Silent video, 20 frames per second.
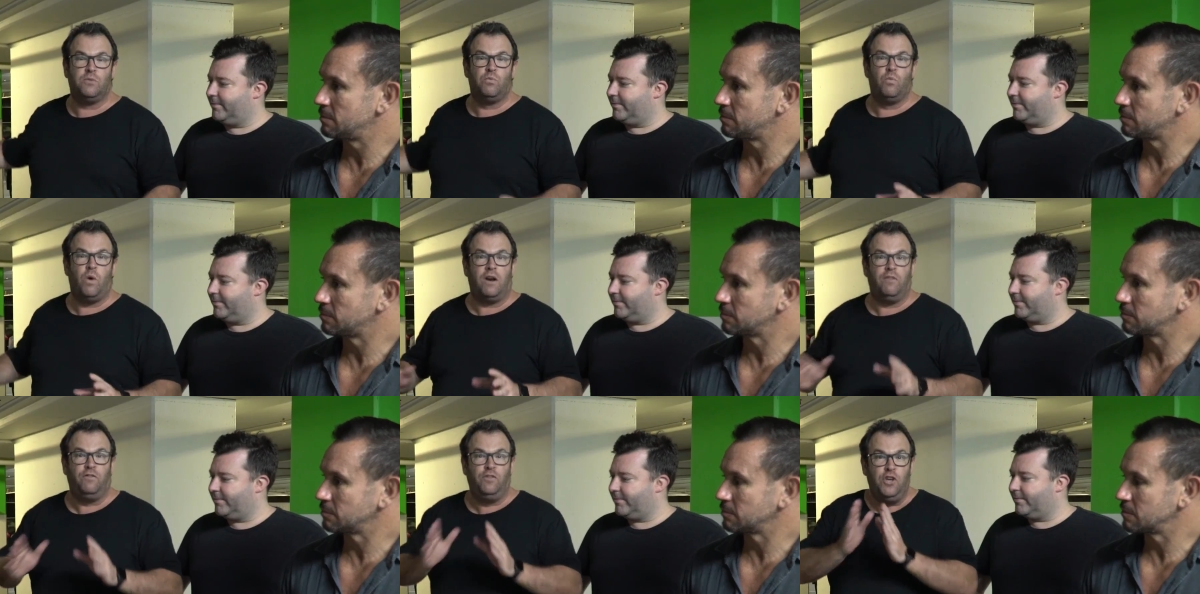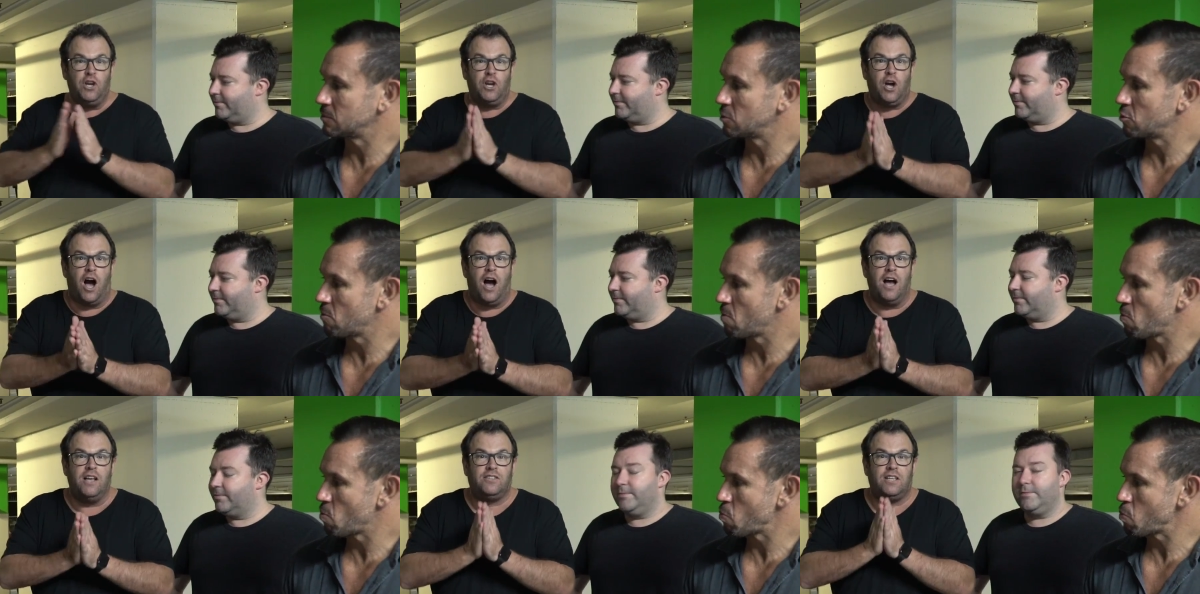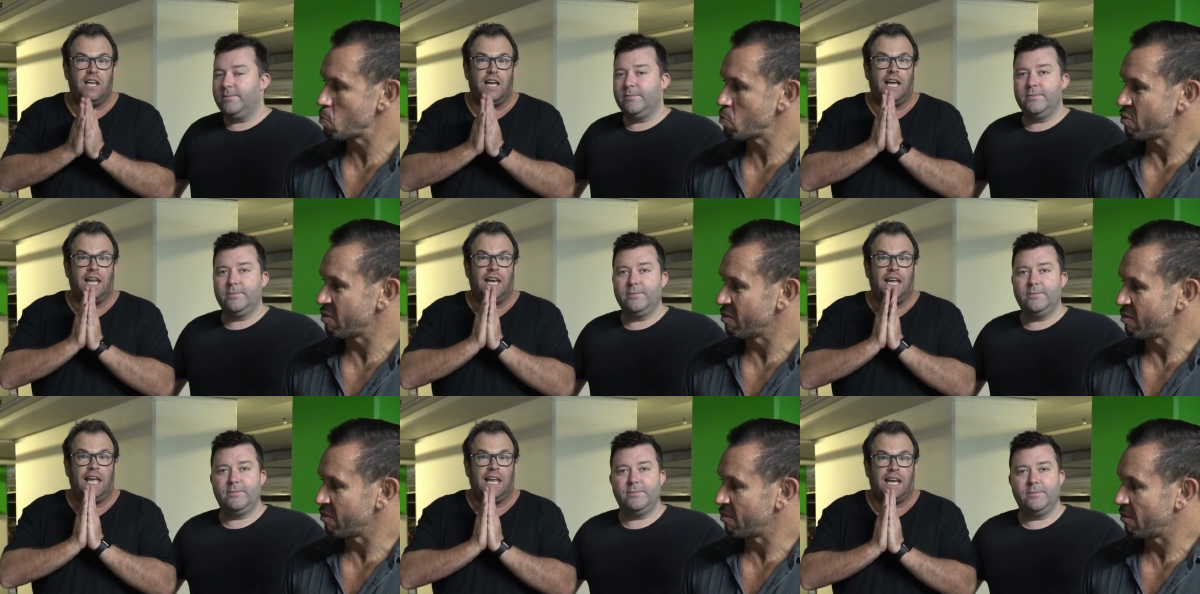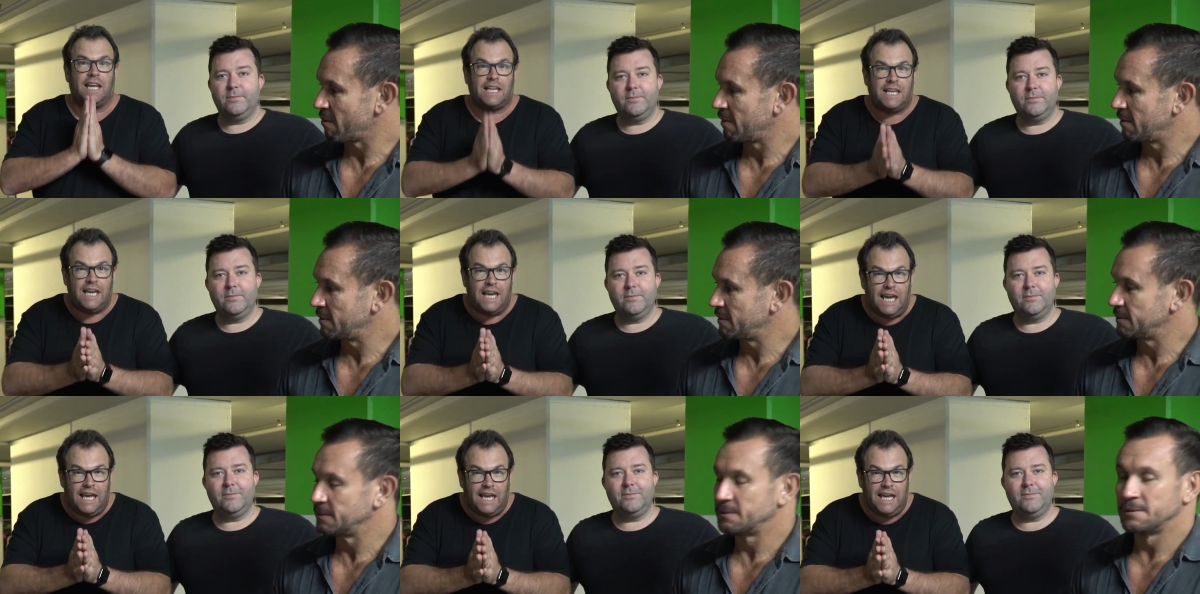Speaker 1: and one of you guys are going to get a
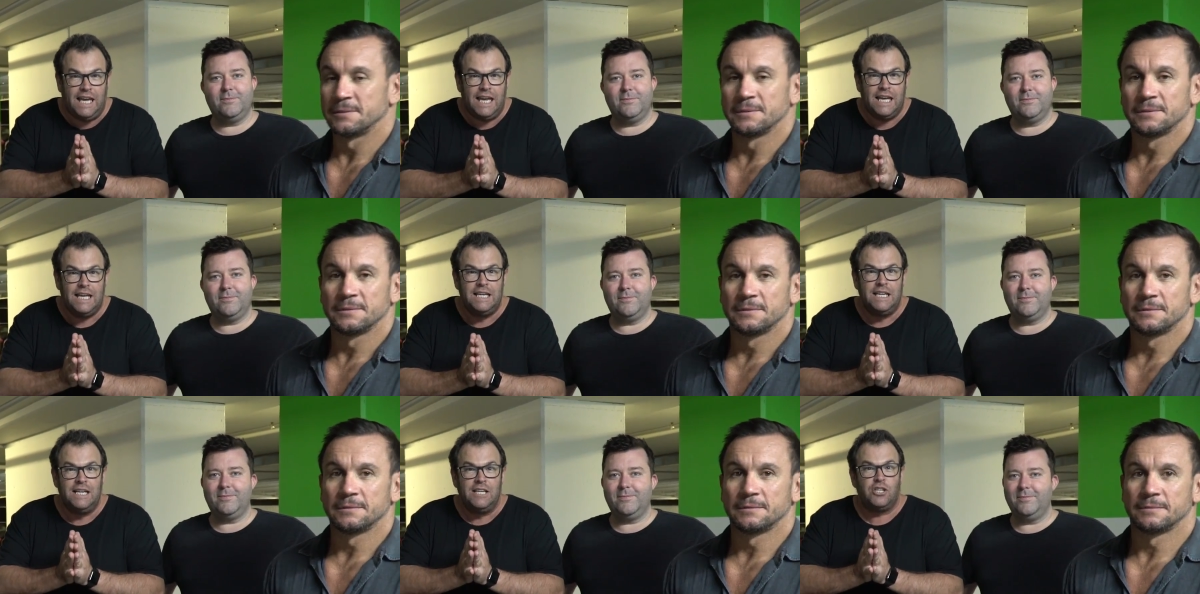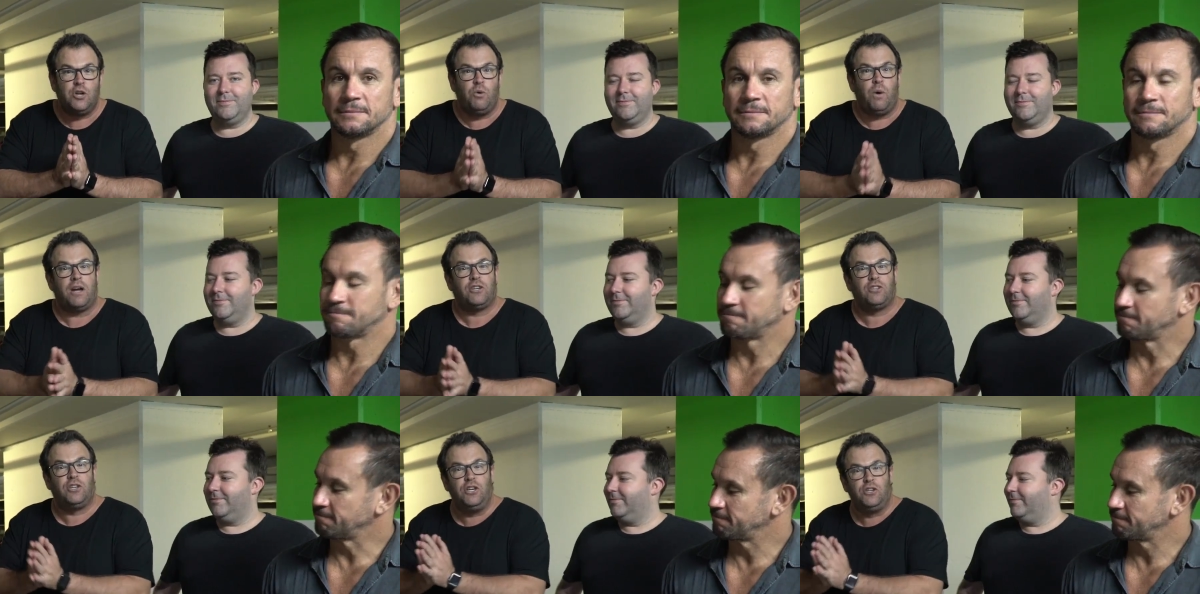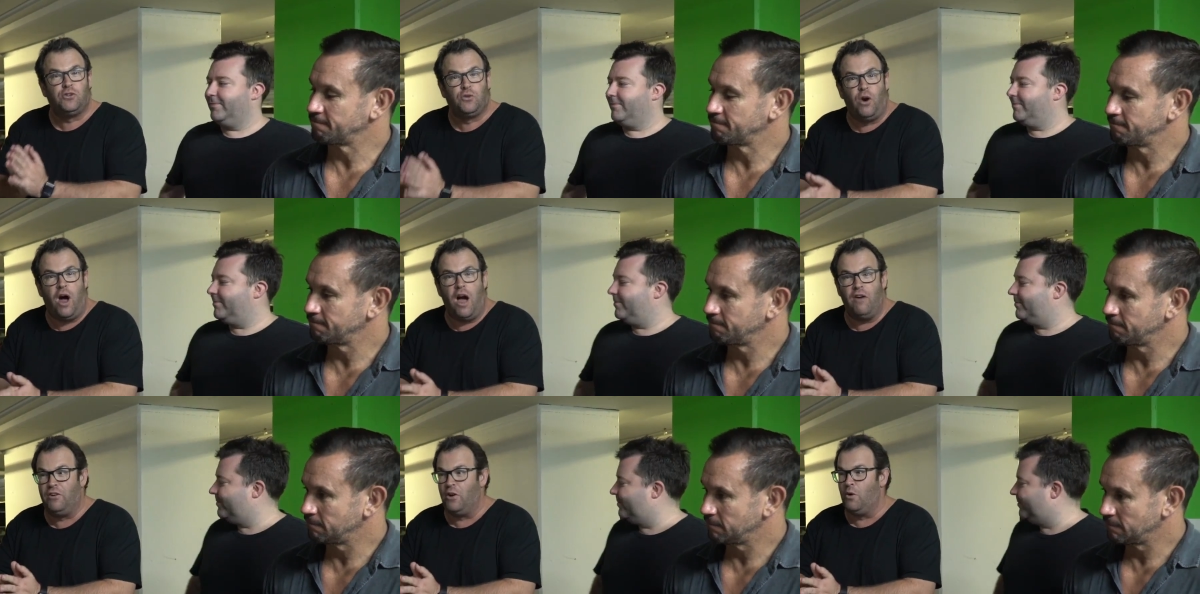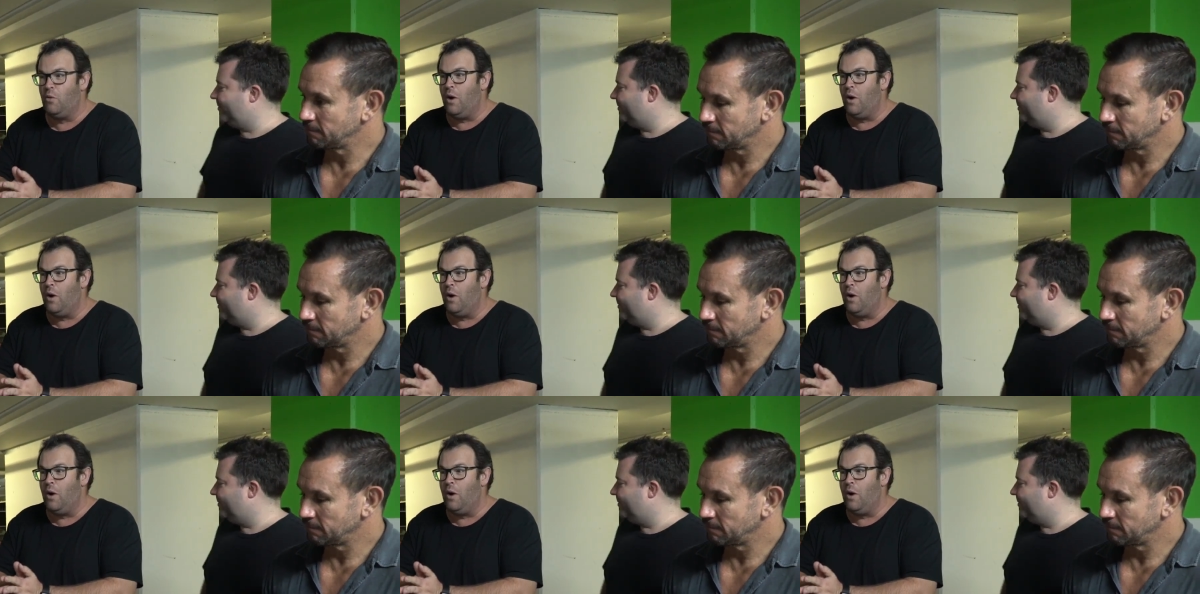key to actually drive it